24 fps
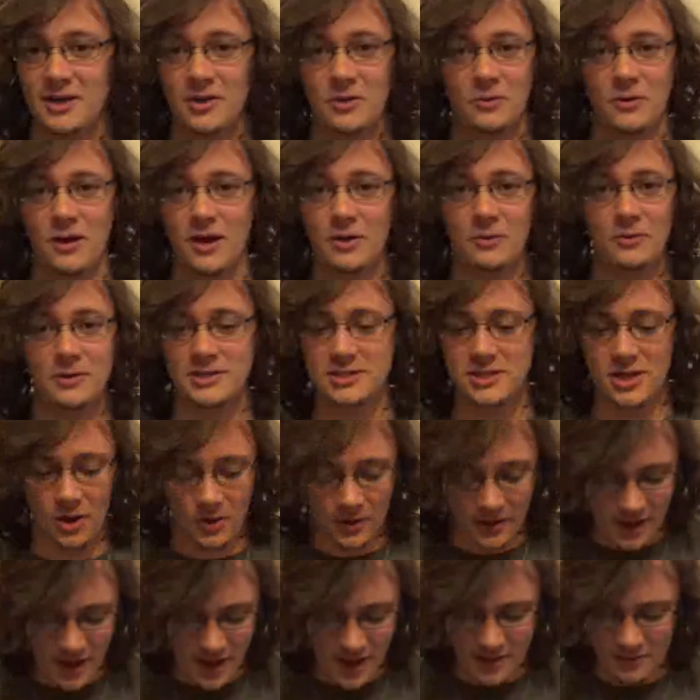What's
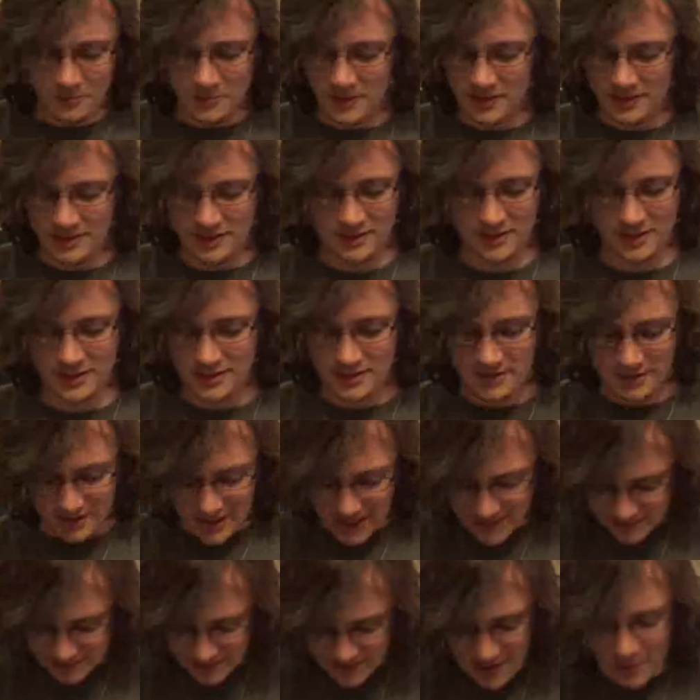going on?
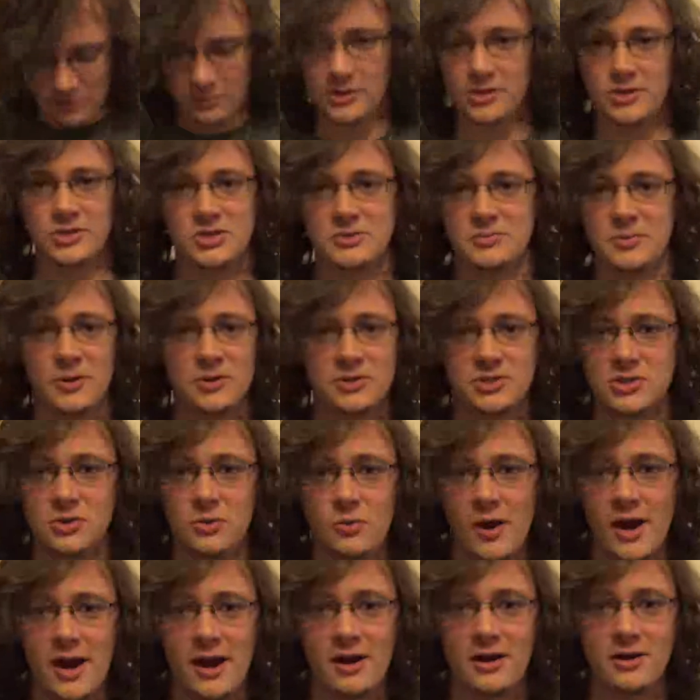That's not what you're supposed to
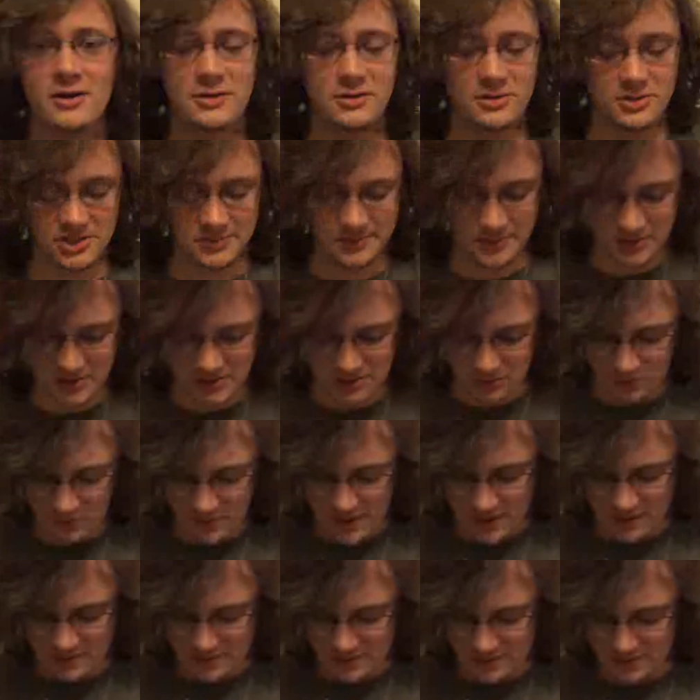wear. You're supposed to
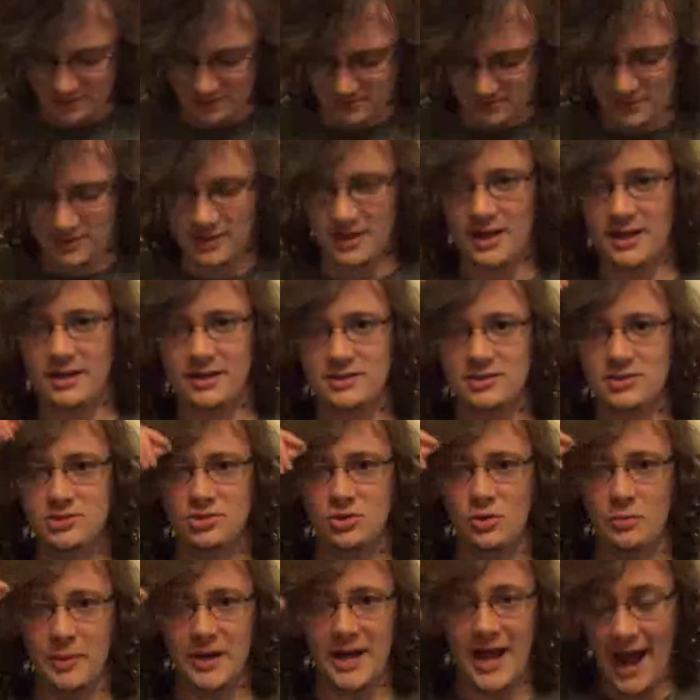wear the
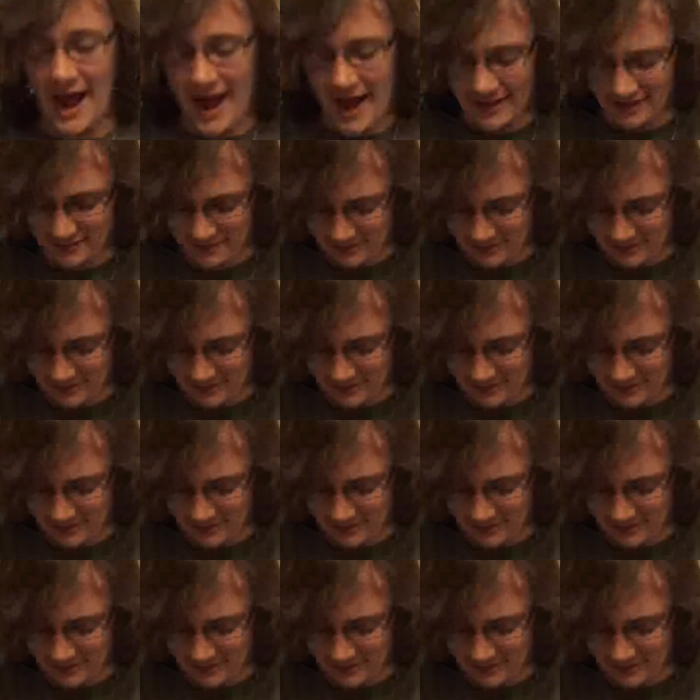stupid hat